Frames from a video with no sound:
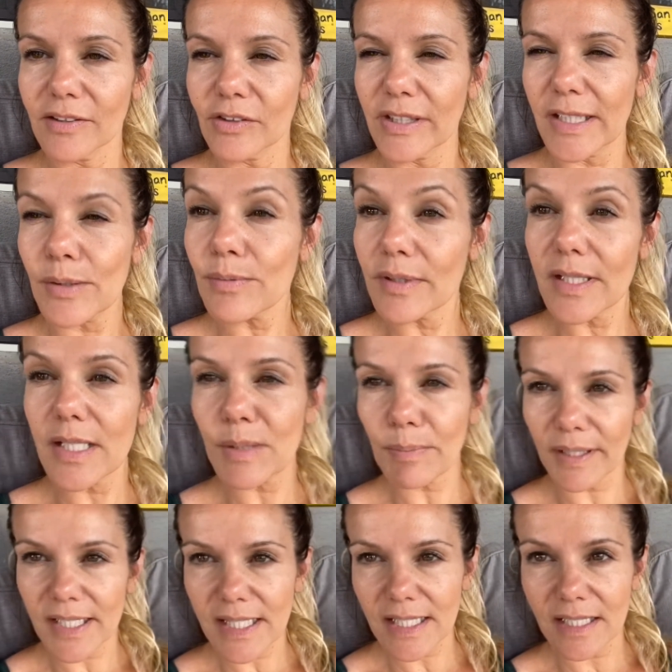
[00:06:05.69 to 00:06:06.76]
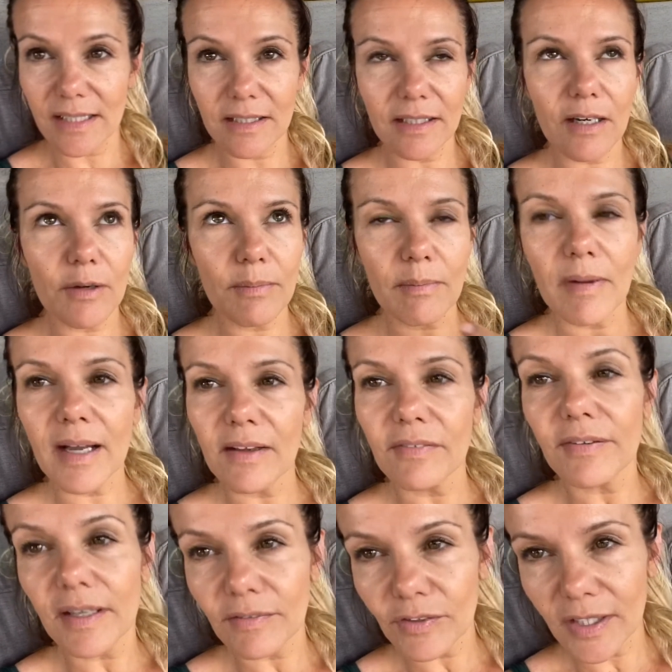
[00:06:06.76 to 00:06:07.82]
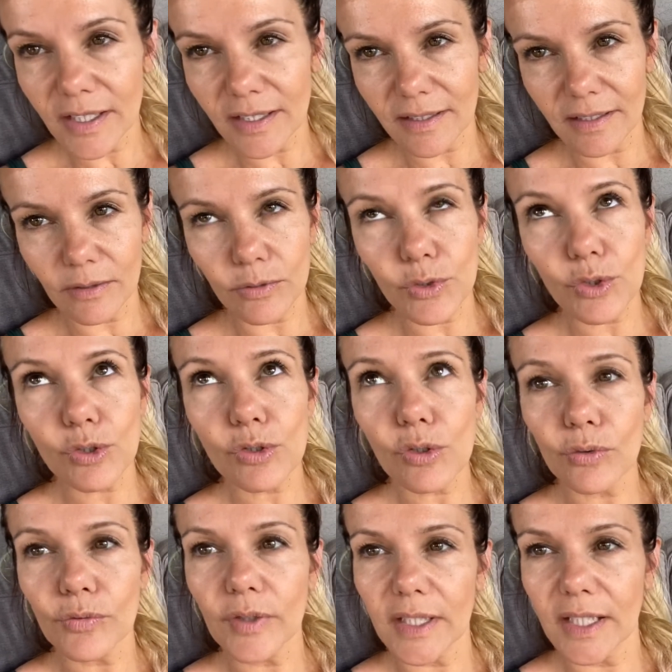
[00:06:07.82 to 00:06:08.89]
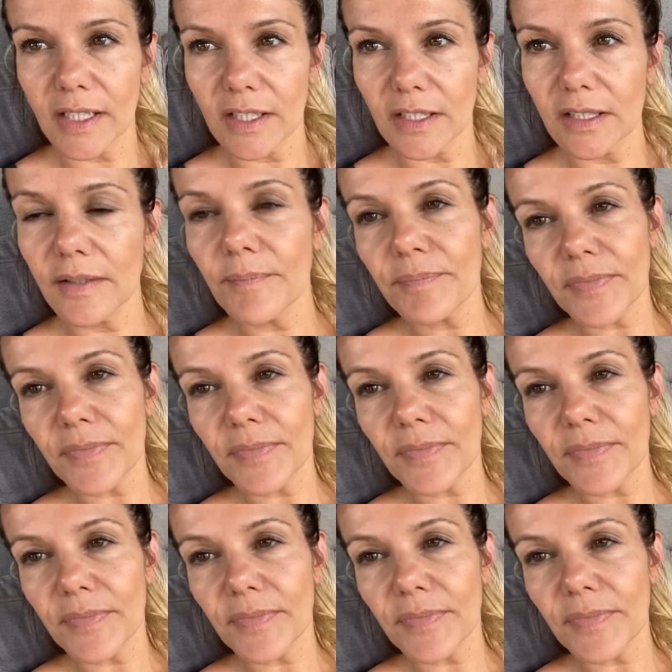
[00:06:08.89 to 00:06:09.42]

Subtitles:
They're like really spicy. They are my favorite. They're so freaking good.